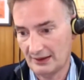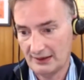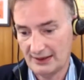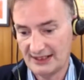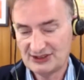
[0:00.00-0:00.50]

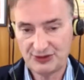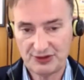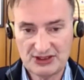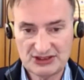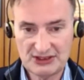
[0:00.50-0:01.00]
It's
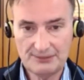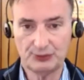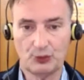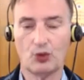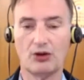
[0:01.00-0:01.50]
very
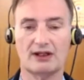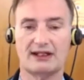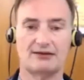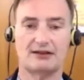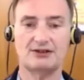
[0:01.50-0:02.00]
simple. Walk
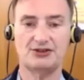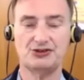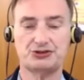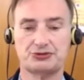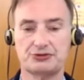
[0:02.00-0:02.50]
out onto the
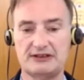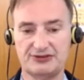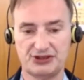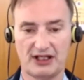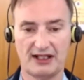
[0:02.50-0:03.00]
street of
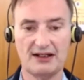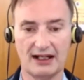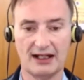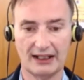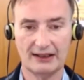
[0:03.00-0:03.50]

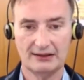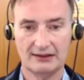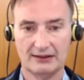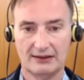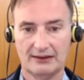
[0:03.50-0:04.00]
Shanghai,
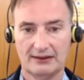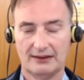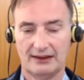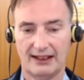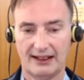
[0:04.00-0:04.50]

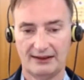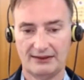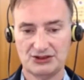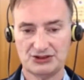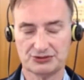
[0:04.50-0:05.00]
and
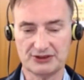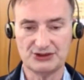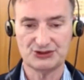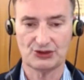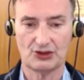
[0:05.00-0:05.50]
the
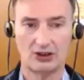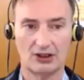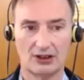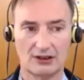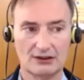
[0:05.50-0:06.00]
streets
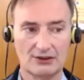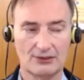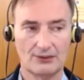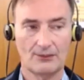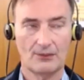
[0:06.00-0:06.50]
are,
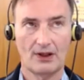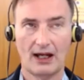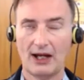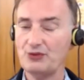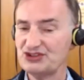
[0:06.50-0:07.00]

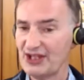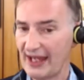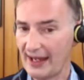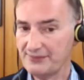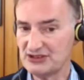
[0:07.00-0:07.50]
I won't say
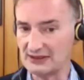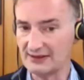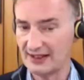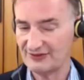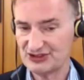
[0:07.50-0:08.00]
empty.
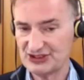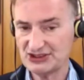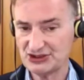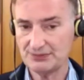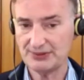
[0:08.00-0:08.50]
They have
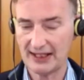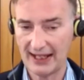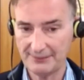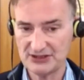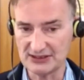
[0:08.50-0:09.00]
ceased to be
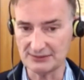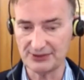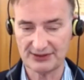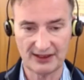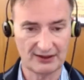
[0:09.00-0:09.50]
empty,
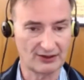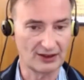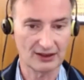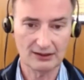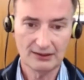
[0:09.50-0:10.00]
but they
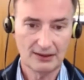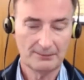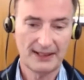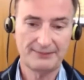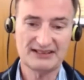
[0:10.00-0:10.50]
are
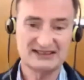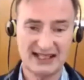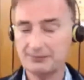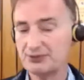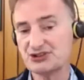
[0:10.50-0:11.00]
maybe
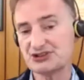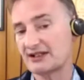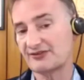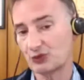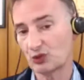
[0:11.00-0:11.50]
10%
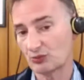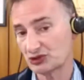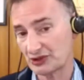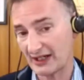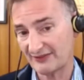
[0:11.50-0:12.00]
of normal
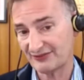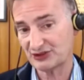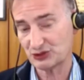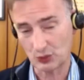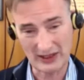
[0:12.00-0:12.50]
traffic,
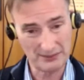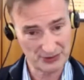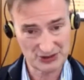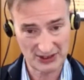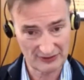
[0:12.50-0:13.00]

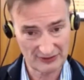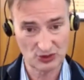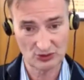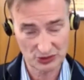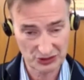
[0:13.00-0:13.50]
20% of
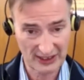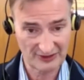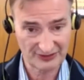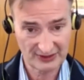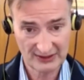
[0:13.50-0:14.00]
normal
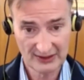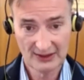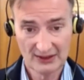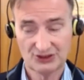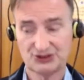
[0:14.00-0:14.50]
traffic.
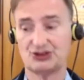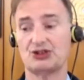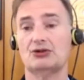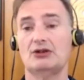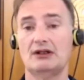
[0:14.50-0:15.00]
So